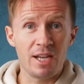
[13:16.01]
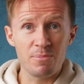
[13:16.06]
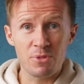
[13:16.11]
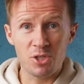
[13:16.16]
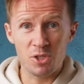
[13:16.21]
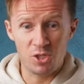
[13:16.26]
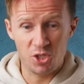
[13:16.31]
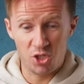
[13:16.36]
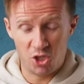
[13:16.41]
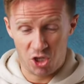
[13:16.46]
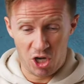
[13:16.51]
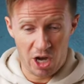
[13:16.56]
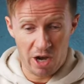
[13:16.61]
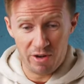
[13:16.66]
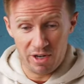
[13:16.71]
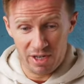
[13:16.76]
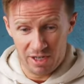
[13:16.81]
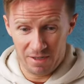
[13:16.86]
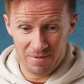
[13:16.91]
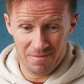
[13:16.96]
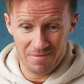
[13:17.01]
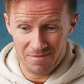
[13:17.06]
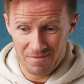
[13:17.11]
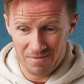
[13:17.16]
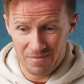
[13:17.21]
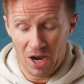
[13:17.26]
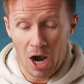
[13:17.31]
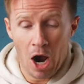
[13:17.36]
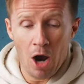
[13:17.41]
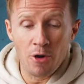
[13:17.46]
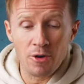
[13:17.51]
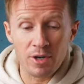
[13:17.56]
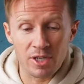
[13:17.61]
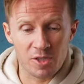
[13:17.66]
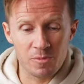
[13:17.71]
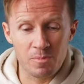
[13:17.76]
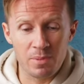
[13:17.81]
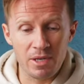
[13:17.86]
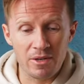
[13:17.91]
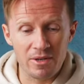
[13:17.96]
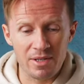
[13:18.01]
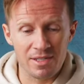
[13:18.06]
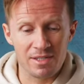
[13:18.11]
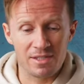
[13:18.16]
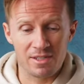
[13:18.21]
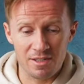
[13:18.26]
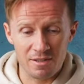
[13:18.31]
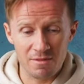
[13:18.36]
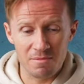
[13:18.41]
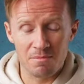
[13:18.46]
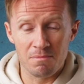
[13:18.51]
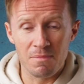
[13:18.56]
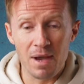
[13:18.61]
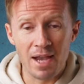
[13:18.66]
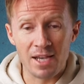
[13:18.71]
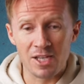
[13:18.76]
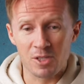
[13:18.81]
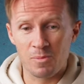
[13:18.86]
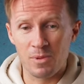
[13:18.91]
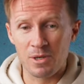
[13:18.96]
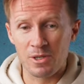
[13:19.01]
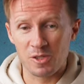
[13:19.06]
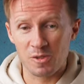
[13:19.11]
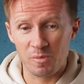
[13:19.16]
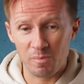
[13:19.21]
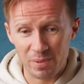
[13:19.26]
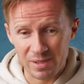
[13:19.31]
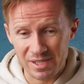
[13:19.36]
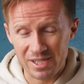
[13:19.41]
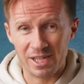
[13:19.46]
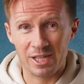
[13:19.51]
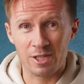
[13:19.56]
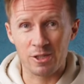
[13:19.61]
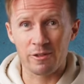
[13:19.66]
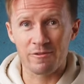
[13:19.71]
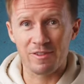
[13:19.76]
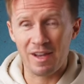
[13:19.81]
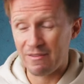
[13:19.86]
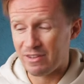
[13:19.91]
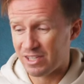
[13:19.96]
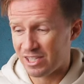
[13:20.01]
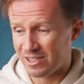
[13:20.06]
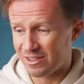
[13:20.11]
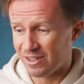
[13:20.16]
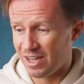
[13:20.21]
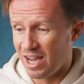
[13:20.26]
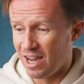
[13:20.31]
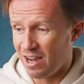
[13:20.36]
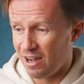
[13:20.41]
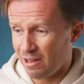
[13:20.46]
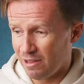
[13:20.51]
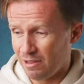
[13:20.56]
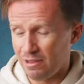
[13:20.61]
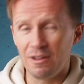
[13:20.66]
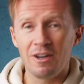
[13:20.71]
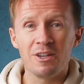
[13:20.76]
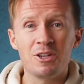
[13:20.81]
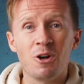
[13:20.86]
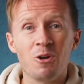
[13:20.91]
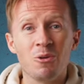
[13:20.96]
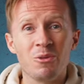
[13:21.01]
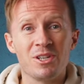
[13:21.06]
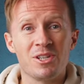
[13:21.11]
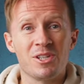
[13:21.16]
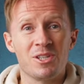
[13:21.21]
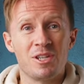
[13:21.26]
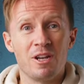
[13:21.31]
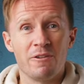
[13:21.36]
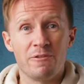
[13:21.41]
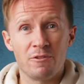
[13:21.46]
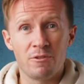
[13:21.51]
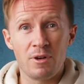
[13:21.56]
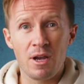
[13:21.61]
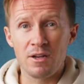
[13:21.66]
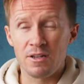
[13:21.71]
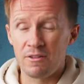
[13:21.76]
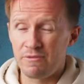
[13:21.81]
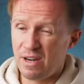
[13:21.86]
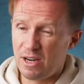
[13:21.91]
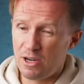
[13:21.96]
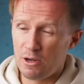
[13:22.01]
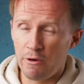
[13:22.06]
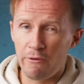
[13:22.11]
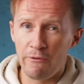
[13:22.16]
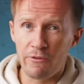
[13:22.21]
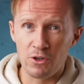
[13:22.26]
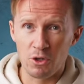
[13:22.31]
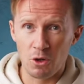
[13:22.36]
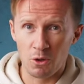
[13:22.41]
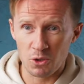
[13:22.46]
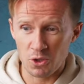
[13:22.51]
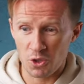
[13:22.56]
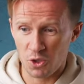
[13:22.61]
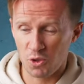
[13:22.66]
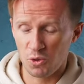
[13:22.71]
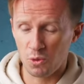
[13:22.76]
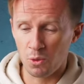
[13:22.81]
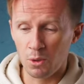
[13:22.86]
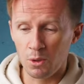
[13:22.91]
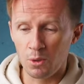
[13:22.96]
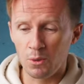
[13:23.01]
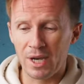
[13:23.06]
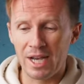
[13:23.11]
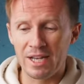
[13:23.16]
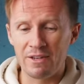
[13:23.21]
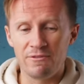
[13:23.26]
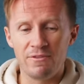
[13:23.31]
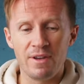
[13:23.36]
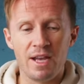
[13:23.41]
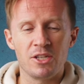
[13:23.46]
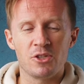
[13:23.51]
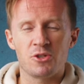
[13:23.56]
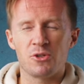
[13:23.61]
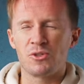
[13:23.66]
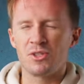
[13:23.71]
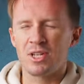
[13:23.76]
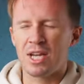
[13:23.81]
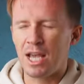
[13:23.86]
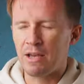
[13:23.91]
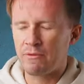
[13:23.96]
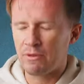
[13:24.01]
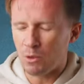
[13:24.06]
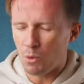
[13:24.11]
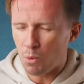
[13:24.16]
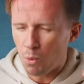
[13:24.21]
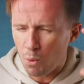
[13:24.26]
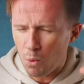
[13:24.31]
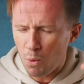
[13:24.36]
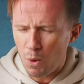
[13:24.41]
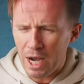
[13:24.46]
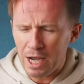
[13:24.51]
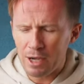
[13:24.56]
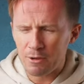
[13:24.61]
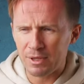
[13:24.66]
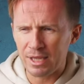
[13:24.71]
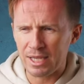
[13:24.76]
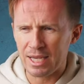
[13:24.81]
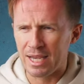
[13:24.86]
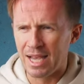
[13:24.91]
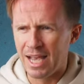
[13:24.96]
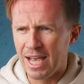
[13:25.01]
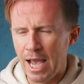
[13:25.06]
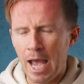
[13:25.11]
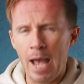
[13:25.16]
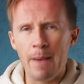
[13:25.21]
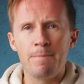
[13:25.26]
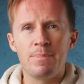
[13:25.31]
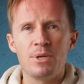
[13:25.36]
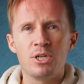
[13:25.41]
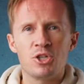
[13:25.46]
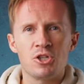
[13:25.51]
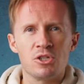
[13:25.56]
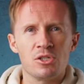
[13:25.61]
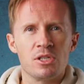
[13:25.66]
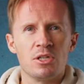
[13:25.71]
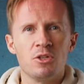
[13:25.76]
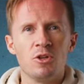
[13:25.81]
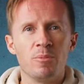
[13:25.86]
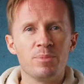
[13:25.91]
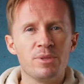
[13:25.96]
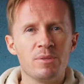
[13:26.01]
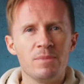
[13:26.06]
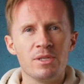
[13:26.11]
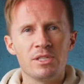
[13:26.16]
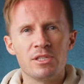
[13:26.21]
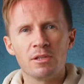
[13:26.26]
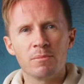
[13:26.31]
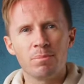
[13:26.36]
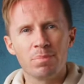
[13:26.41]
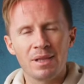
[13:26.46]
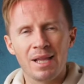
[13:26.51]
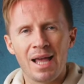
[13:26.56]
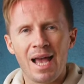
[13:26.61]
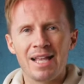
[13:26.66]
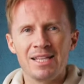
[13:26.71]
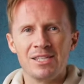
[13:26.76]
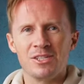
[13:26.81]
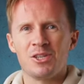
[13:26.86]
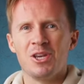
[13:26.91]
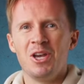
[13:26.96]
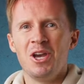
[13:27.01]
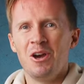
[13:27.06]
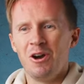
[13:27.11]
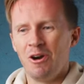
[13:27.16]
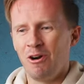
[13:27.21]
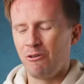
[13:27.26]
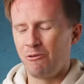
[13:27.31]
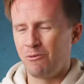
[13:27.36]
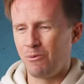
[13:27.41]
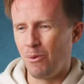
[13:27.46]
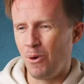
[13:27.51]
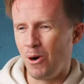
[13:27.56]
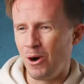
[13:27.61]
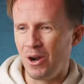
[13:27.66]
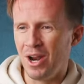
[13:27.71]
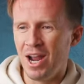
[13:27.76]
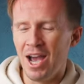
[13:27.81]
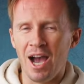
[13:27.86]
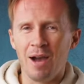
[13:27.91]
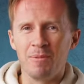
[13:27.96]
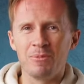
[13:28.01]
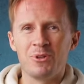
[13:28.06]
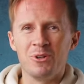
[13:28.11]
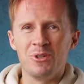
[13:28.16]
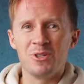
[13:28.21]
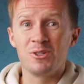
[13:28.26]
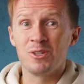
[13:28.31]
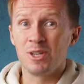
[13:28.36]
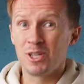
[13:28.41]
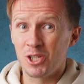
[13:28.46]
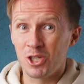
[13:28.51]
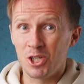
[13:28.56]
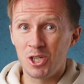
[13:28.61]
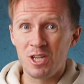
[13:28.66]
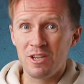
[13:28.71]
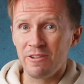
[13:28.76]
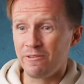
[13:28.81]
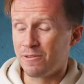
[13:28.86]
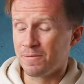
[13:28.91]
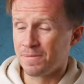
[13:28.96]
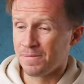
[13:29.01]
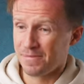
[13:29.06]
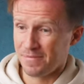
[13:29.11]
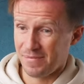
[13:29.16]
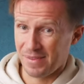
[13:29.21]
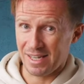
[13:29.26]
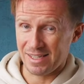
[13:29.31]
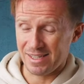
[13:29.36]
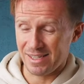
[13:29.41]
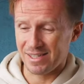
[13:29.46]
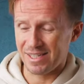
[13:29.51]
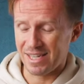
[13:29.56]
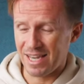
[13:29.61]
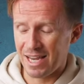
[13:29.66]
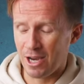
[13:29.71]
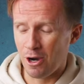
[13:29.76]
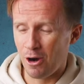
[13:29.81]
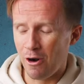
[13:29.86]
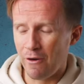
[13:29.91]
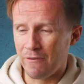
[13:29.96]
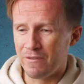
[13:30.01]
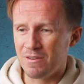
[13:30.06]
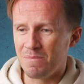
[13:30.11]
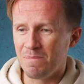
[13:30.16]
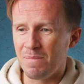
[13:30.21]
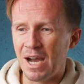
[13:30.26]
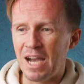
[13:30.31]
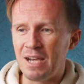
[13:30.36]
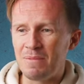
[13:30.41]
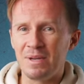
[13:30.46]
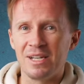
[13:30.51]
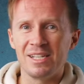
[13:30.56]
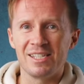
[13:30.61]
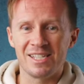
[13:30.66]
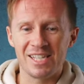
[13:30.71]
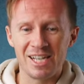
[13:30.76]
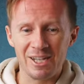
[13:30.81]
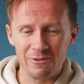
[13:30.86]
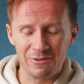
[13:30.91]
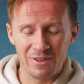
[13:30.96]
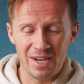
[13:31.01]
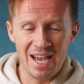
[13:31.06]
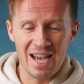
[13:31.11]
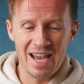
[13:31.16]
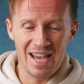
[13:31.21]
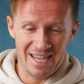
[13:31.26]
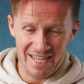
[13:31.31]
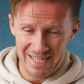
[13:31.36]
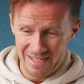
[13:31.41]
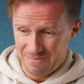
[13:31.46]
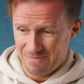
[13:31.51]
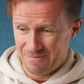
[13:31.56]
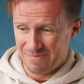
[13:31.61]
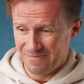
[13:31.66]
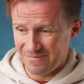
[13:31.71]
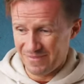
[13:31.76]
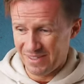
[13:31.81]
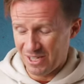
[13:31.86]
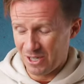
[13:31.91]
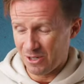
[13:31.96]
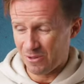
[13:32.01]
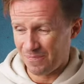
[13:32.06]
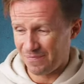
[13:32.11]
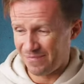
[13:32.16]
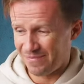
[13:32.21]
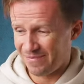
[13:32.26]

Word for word: I'm just sharing our experience and my experience in particular of having to lug all this stuff around, very often on solo adventures, and having wildly ambitious and optimistic plans of what I'm going to achieve, as I say, often by myself, and you know,